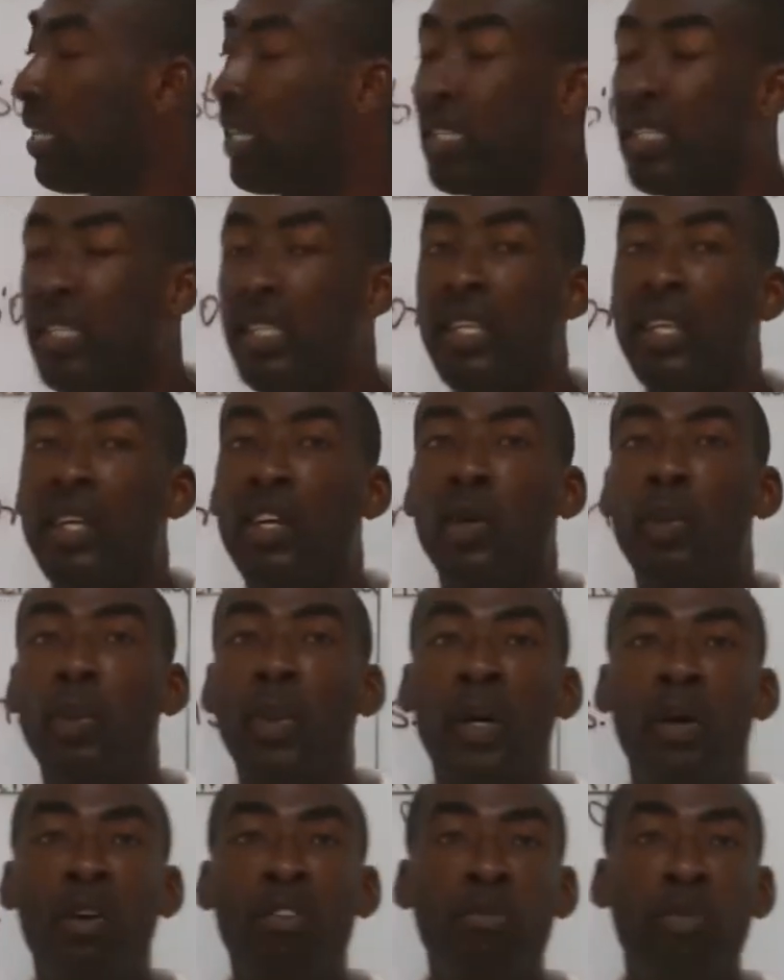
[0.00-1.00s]
and see the
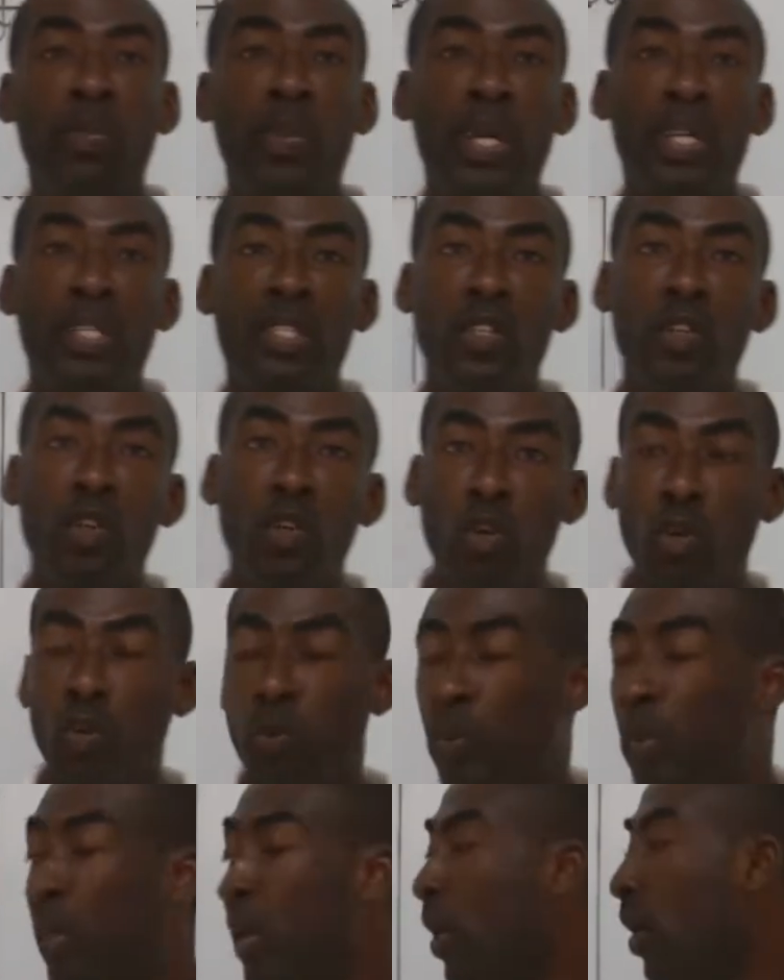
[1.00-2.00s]
number of pets.
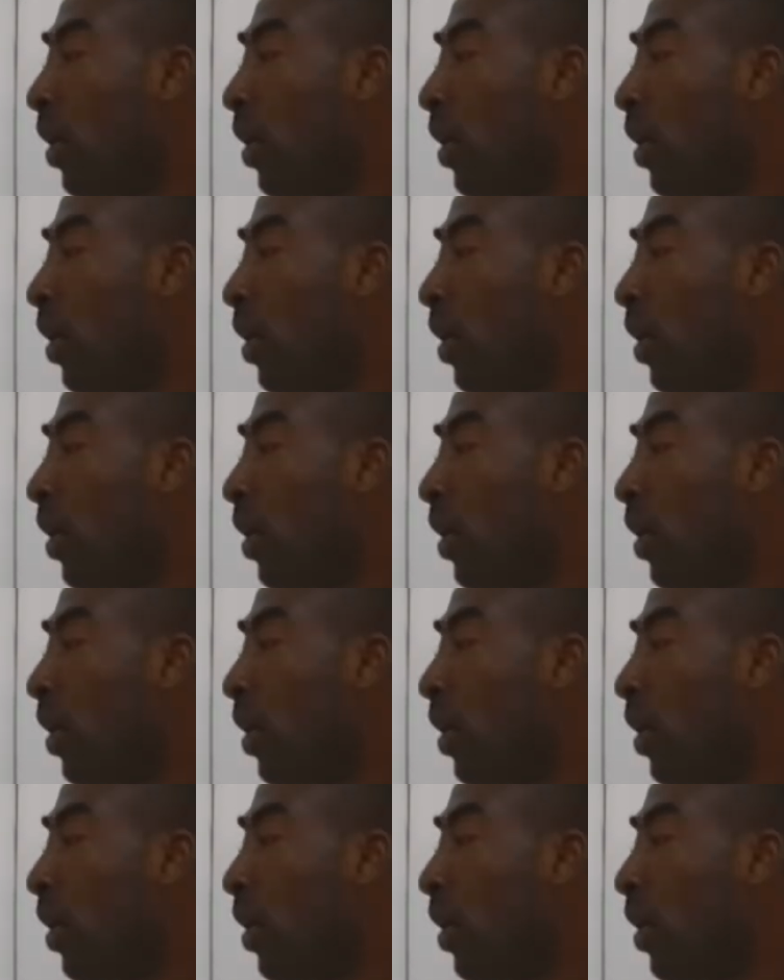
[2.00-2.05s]
No.